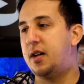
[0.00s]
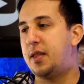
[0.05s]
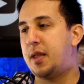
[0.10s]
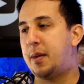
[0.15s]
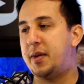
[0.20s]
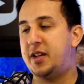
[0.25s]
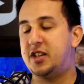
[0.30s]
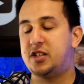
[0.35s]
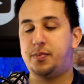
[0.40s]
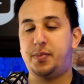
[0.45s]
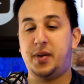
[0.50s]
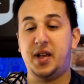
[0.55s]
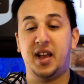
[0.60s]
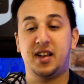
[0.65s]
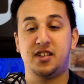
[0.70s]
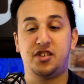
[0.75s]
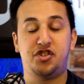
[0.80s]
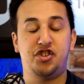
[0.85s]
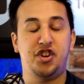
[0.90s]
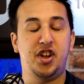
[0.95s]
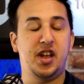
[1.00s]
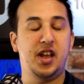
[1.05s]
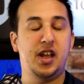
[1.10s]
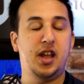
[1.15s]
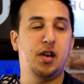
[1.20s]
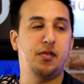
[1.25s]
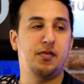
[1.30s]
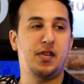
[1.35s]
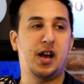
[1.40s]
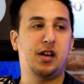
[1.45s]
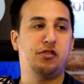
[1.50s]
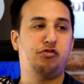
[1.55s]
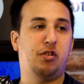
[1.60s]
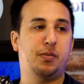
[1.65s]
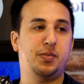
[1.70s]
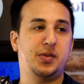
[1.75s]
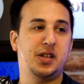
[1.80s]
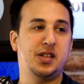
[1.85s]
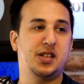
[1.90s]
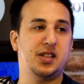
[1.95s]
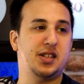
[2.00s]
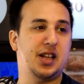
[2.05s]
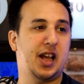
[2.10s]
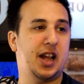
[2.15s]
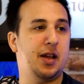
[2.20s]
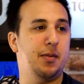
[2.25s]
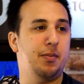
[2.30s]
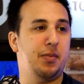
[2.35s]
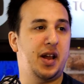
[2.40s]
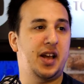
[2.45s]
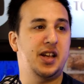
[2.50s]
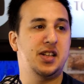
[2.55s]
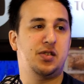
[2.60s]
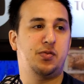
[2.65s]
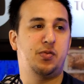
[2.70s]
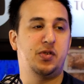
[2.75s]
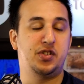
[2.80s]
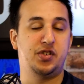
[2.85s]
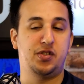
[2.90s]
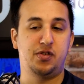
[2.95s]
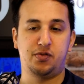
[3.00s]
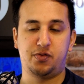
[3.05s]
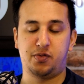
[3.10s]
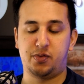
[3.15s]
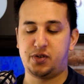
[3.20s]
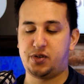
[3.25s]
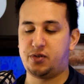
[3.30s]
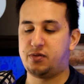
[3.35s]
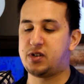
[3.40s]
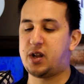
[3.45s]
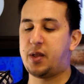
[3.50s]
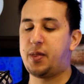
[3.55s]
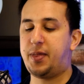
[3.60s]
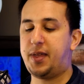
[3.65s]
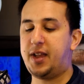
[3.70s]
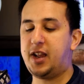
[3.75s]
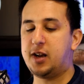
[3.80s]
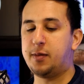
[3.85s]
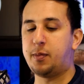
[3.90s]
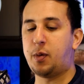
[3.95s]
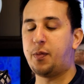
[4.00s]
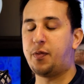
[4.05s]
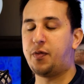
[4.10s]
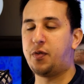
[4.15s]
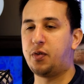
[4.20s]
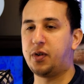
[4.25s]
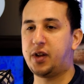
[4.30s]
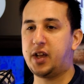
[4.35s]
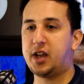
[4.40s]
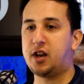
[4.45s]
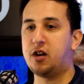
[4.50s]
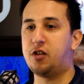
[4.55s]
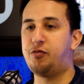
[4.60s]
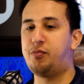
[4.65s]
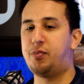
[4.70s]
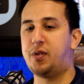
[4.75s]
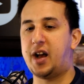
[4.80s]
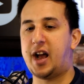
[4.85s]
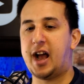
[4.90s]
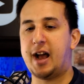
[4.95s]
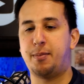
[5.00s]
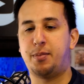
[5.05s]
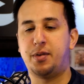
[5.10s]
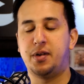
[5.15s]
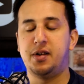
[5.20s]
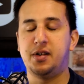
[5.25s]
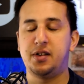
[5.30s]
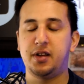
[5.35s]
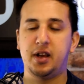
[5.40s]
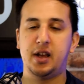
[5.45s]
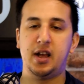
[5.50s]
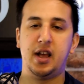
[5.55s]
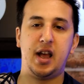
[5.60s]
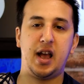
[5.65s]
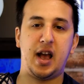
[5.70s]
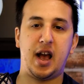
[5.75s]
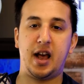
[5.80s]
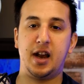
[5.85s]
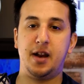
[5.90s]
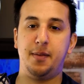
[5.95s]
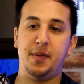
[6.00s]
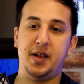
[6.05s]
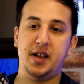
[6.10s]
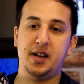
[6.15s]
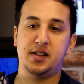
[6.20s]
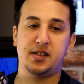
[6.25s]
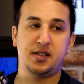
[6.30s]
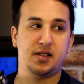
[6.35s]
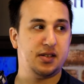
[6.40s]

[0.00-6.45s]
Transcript: that means PSG have now dropped into second place, which was was, was unthinkable before kickoff, but it happened. And Apparently it means it